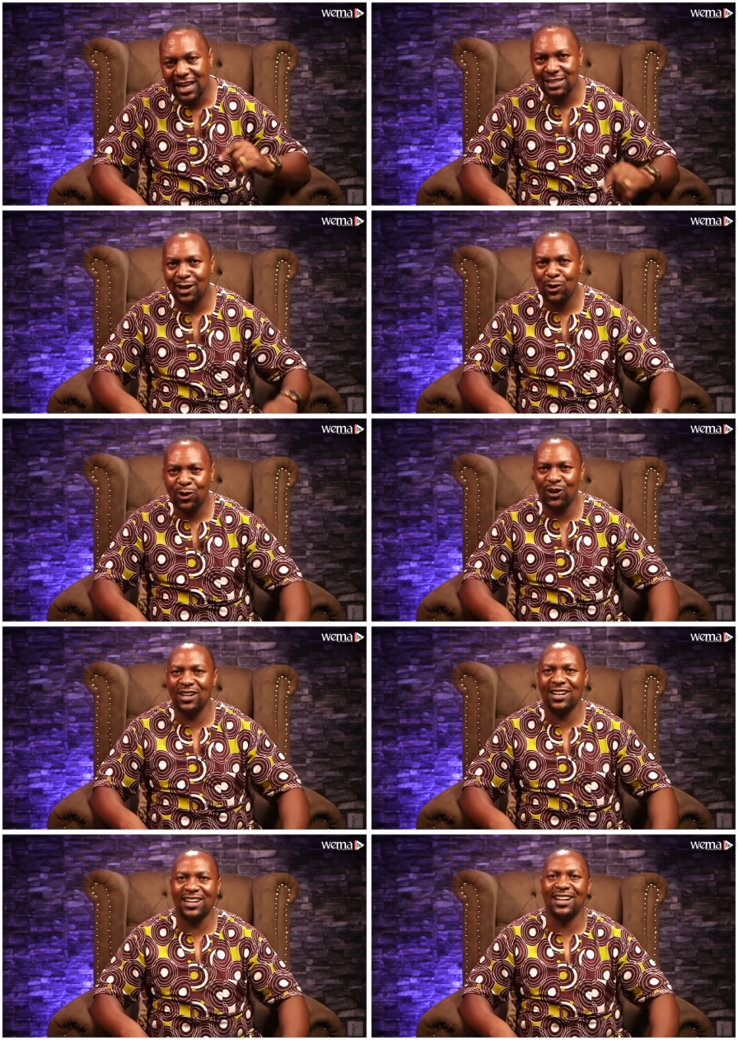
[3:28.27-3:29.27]
years ago.
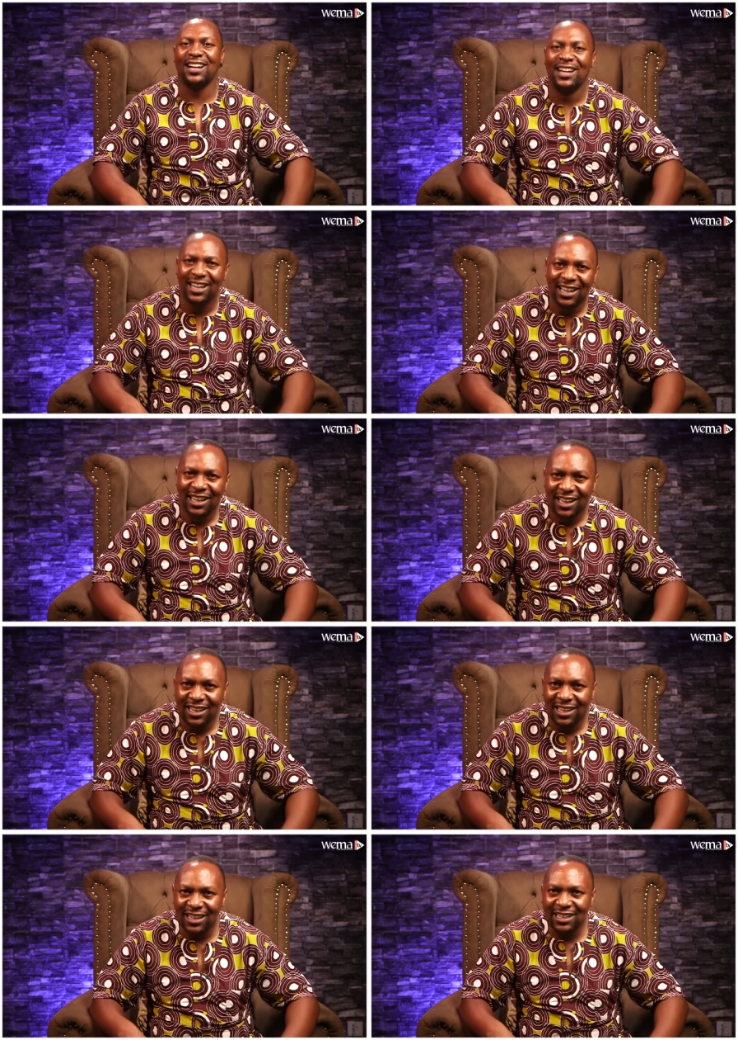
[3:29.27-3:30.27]

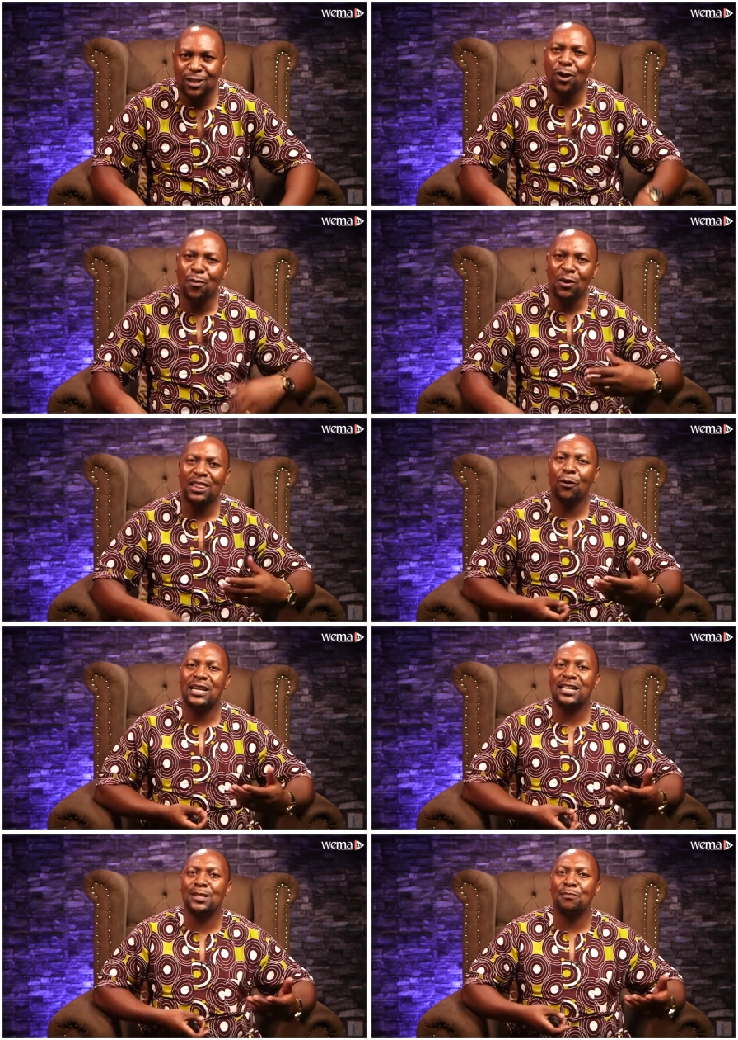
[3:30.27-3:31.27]
Solomon, the
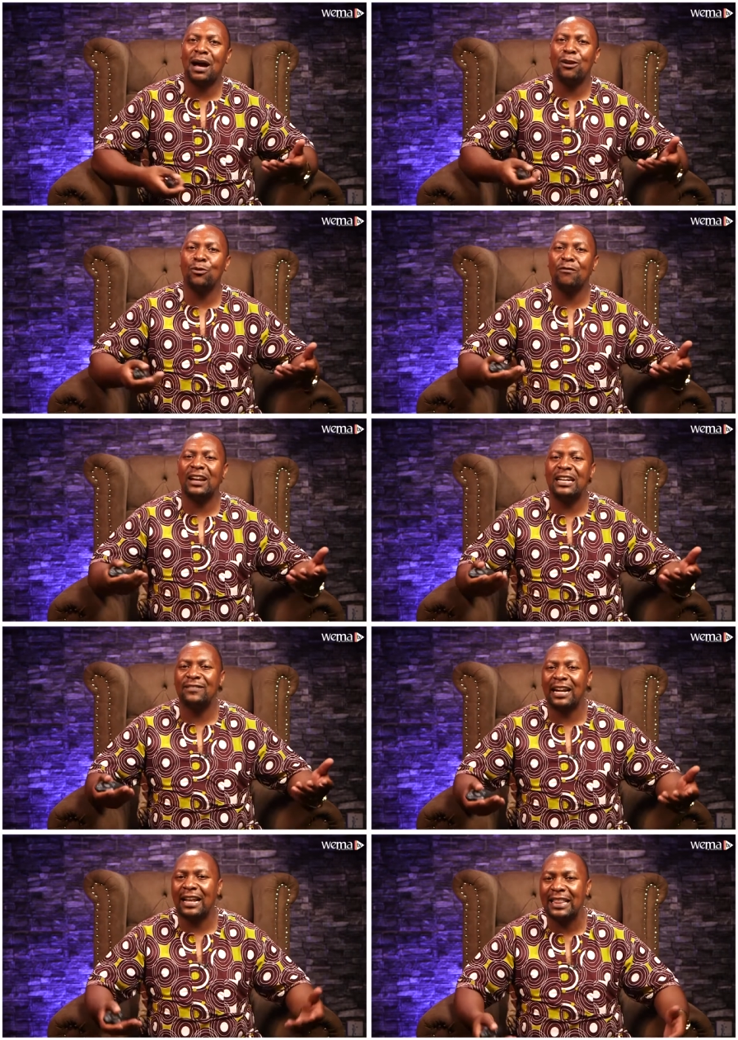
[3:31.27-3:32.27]
wisest man who ever
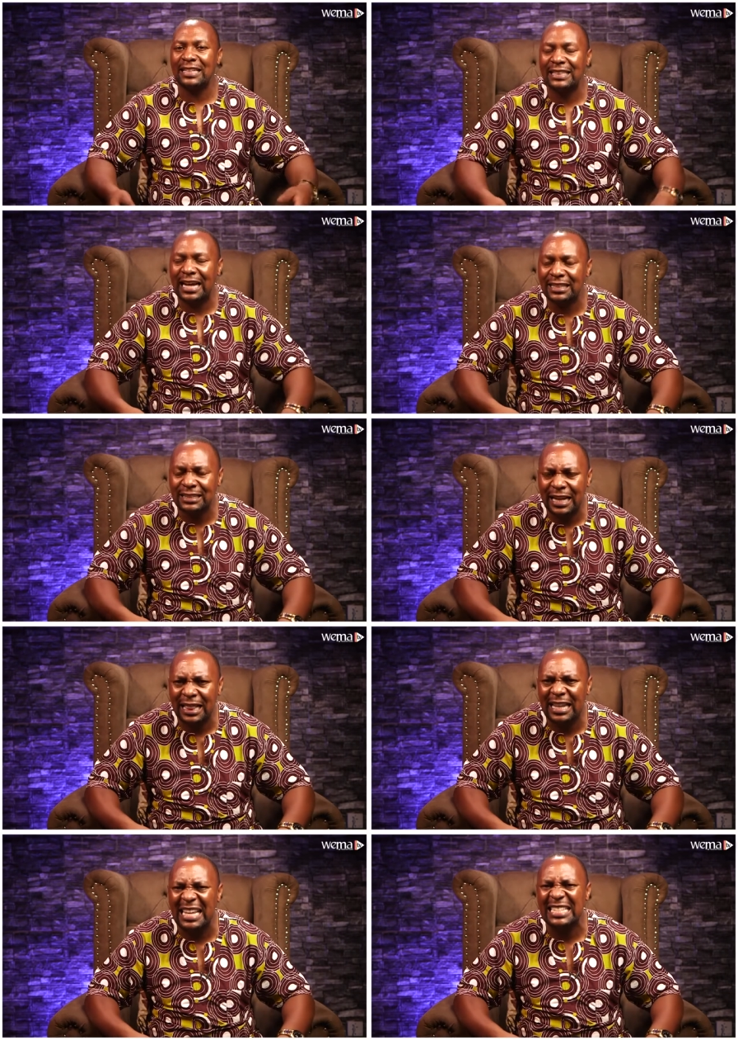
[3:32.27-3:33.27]
lived under the sun, said
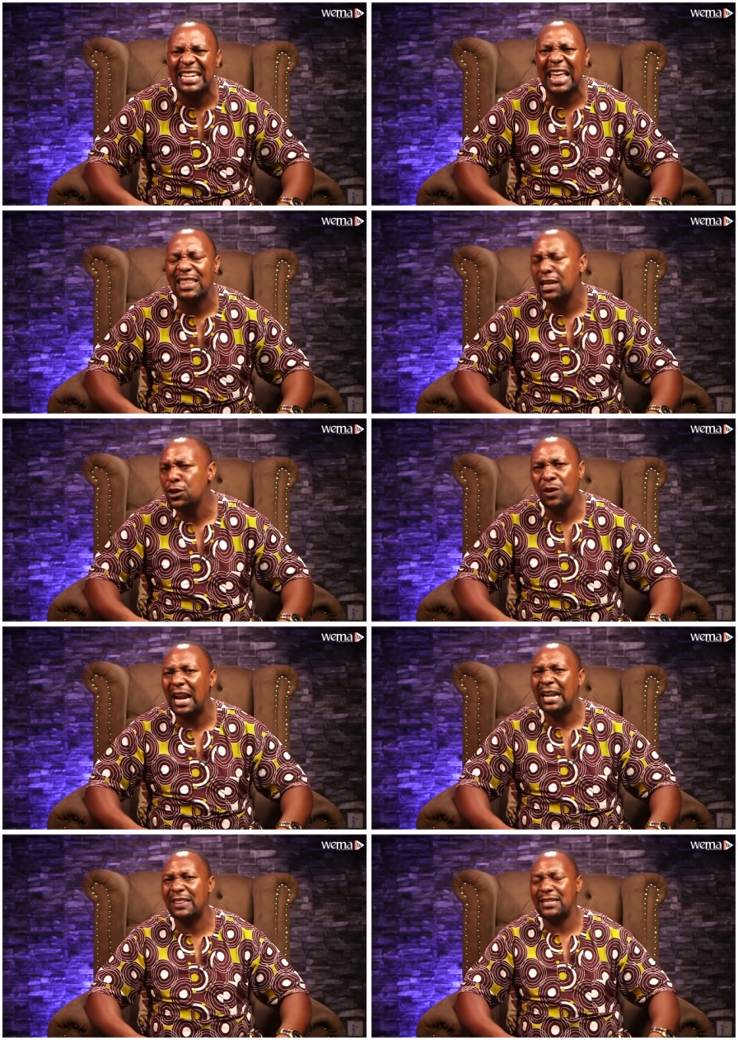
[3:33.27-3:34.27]
that there is nothing new
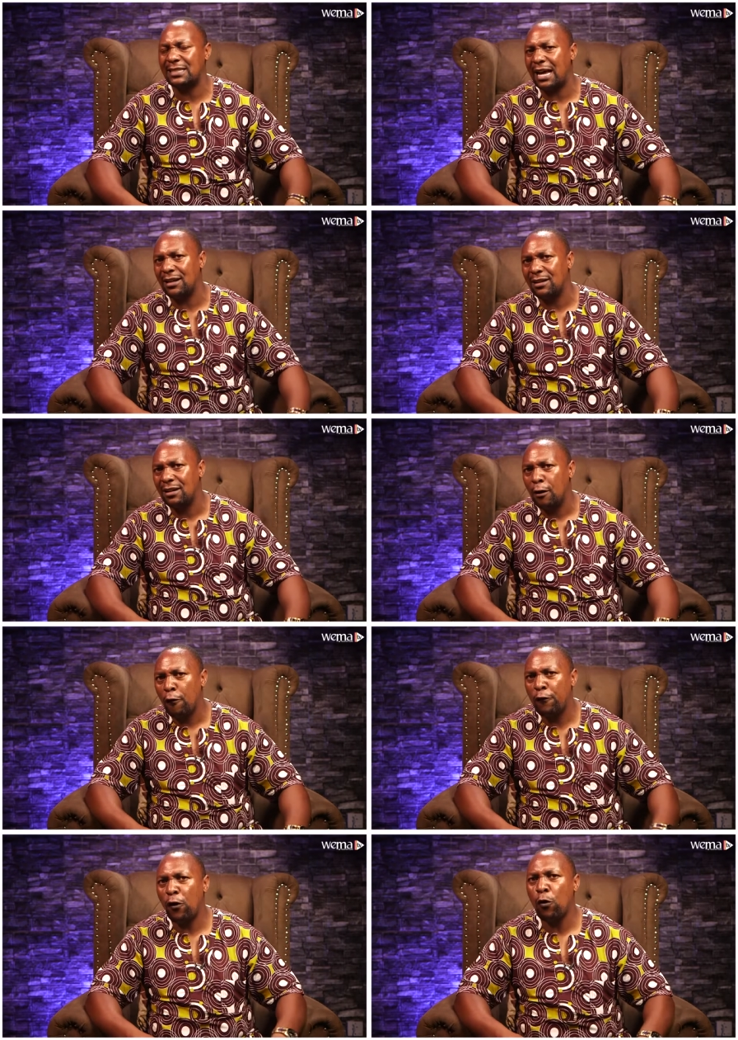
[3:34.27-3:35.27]
under the sun,
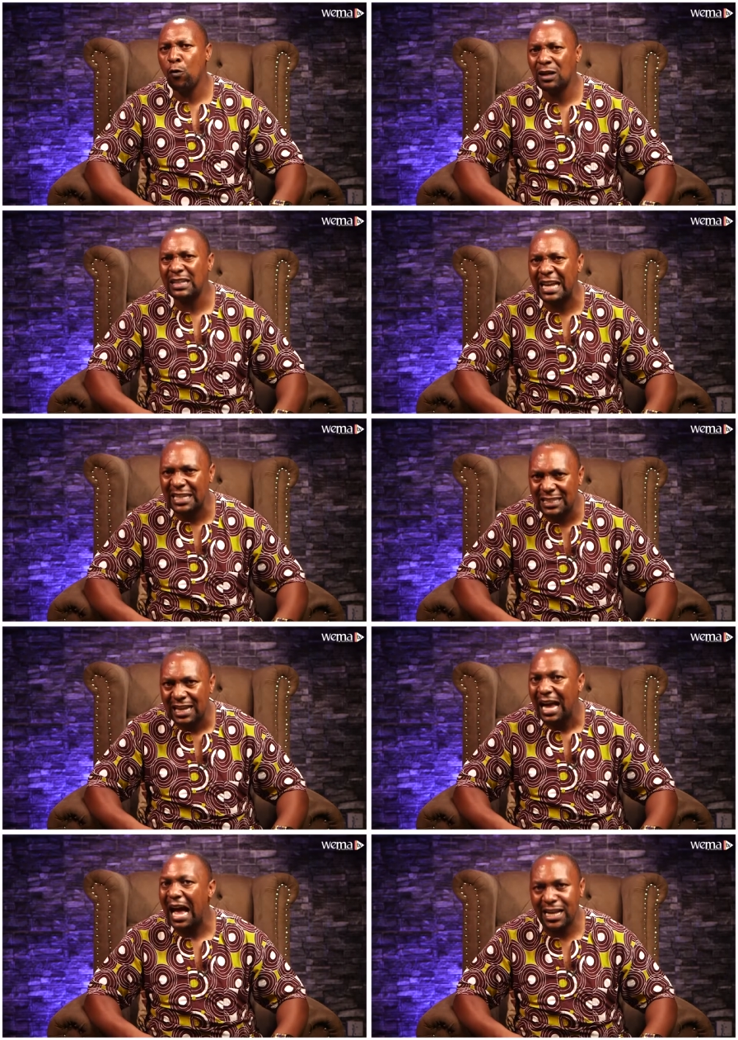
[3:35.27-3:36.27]
for what is
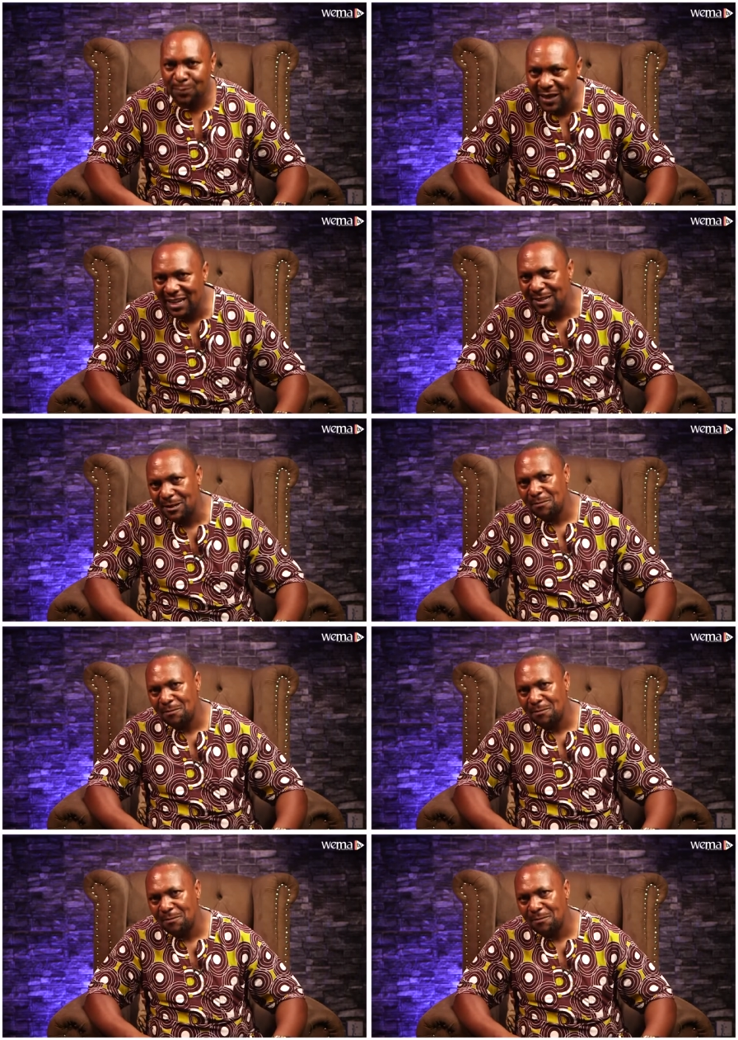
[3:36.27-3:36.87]
has been.